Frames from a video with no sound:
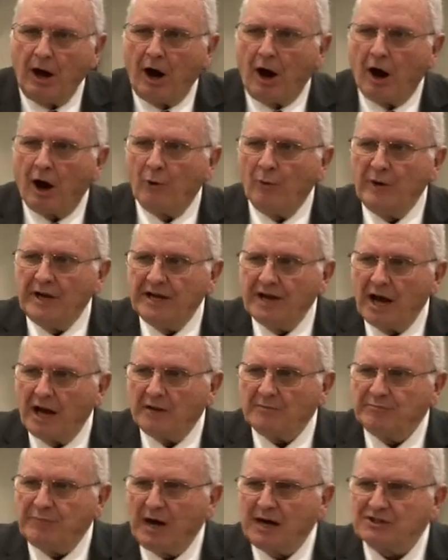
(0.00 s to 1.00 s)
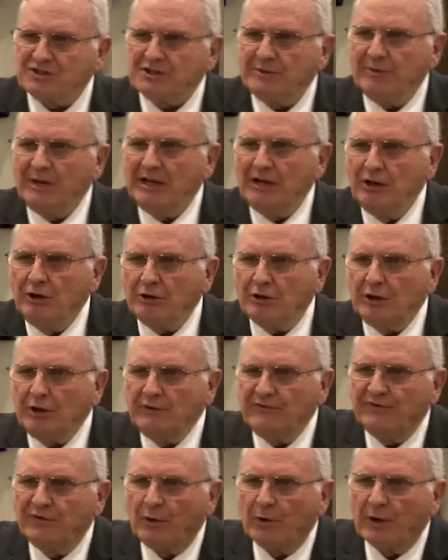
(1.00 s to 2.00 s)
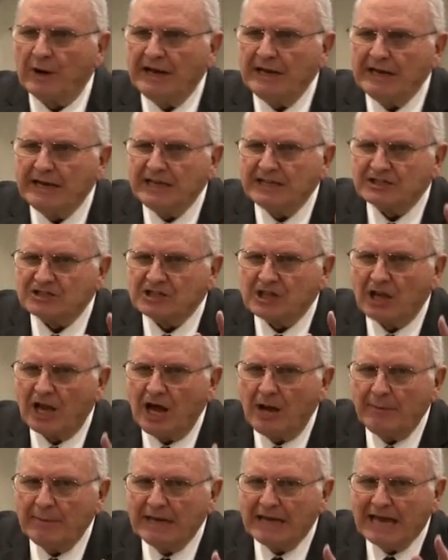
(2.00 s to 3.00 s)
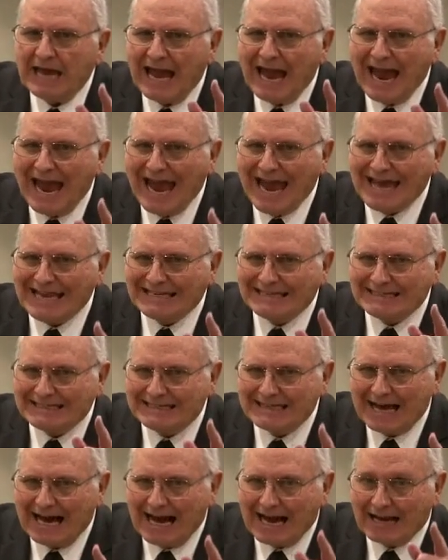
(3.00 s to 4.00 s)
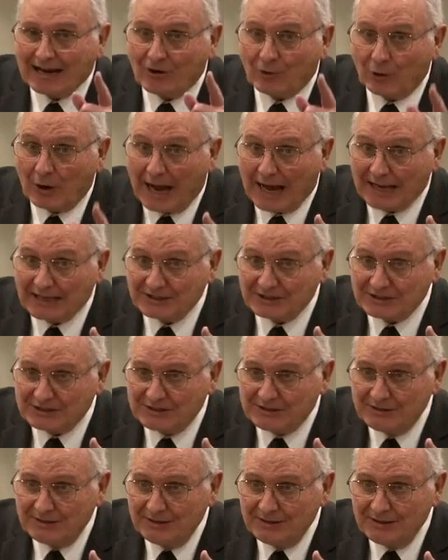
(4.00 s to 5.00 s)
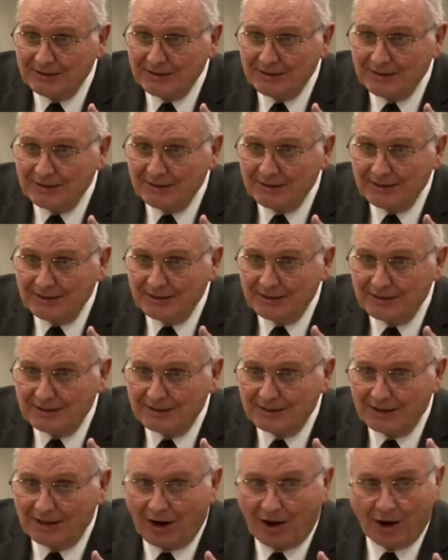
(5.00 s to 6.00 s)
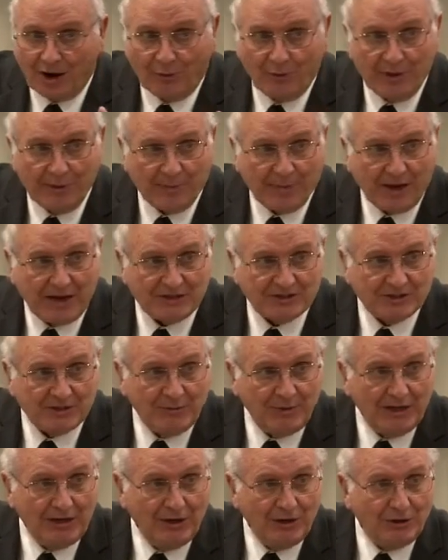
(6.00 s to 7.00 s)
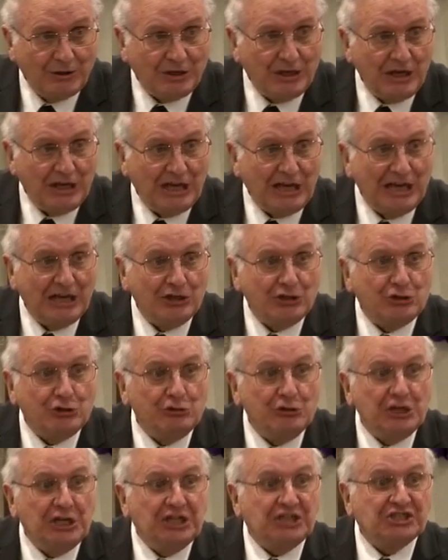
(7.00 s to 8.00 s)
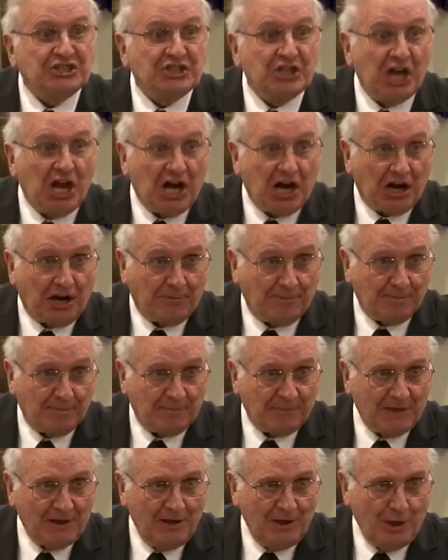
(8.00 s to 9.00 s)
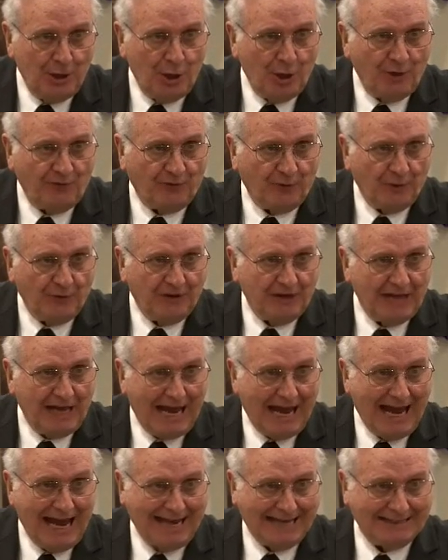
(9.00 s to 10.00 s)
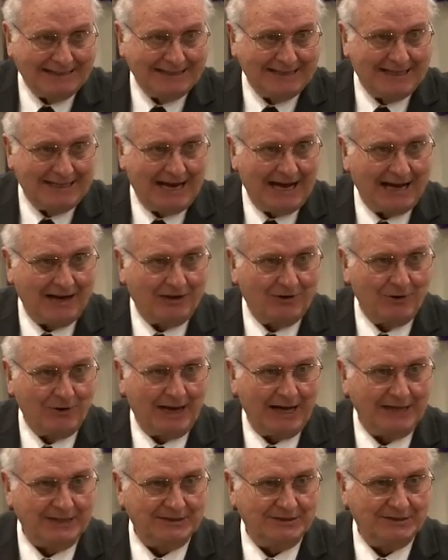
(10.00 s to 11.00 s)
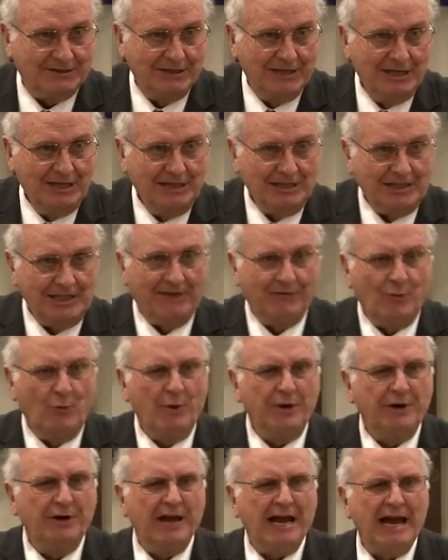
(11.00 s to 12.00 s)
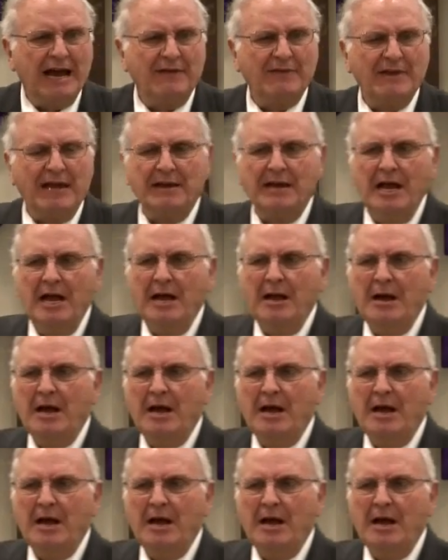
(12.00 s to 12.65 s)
Are we not possibly looking for an Islamic Antichrist? Are we possibly looking into Islam for the Antichrist? You ever wondered how that